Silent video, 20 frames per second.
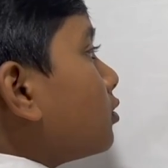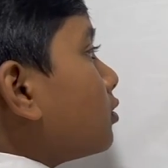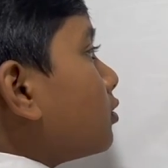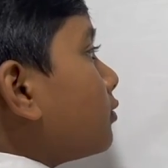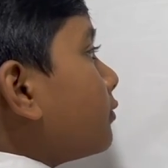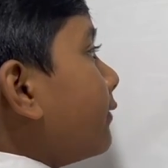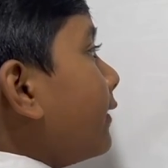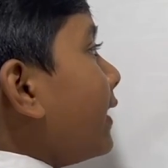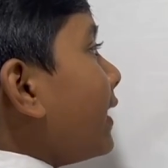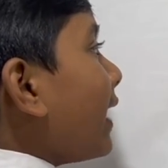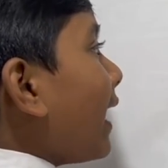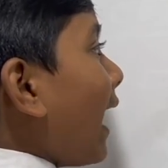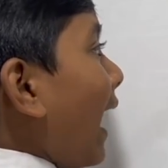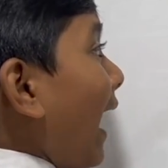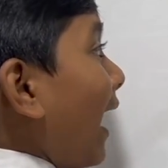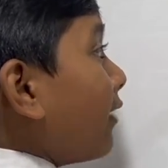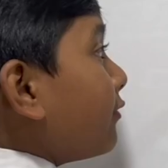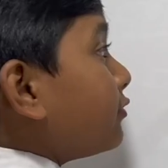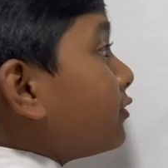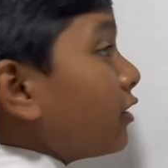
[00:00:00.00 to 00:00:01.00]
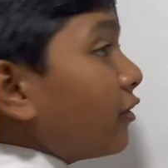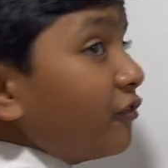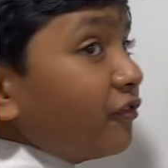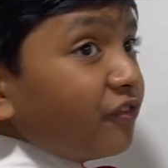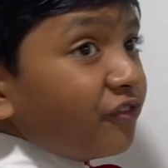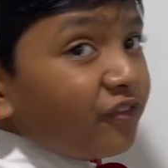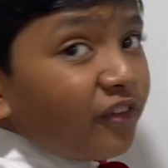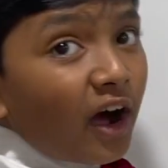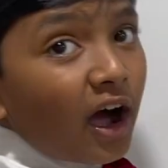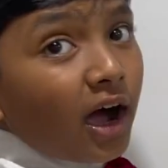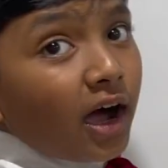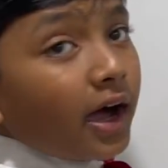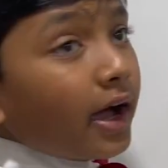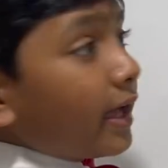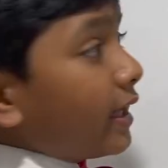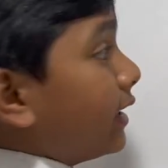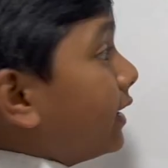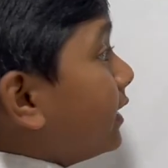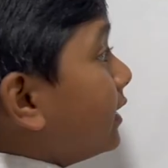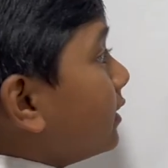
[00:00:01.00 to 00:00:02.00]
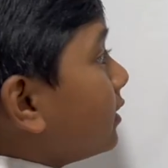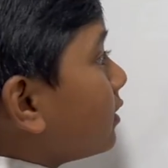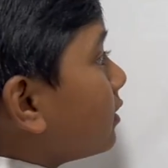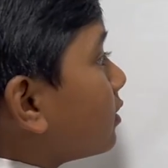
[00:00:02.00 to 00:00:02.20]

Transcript: we have to find